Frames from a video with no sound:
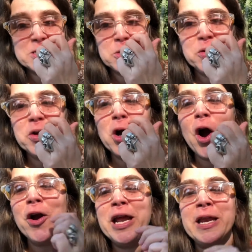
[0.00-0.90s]
to the
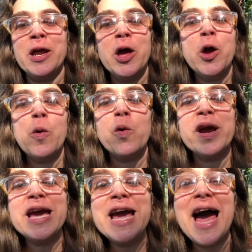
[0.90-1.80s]
garden where
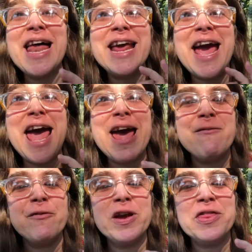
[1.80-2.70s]
he had
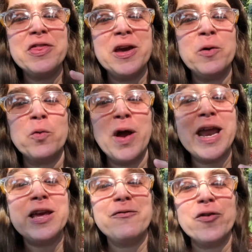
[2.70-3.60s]
everything
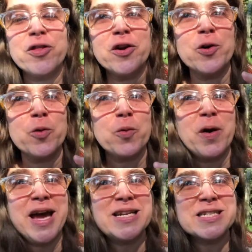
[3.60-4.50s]
ready for the
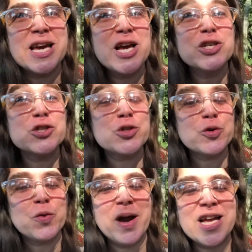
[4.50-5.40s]
great
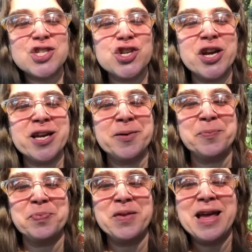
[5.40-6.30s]
stretching.
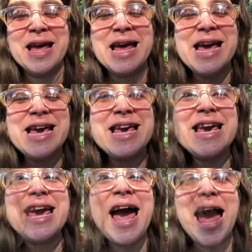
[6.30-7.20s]

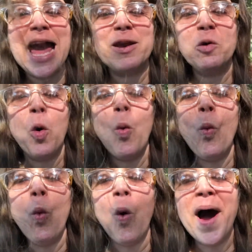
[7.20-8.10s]
He had
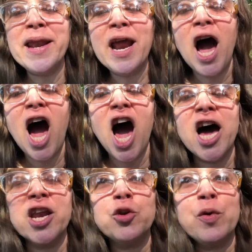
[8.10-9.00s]

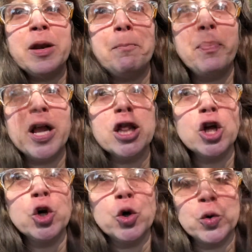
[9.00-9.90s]
100
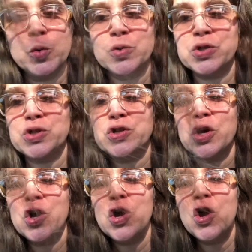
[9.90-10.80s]
balloons
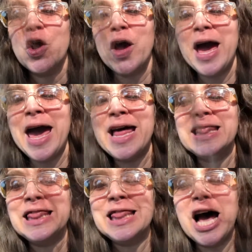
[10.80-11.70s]

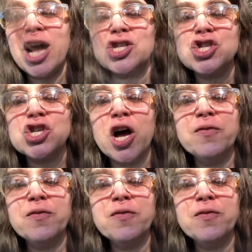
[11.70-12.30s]
and lots of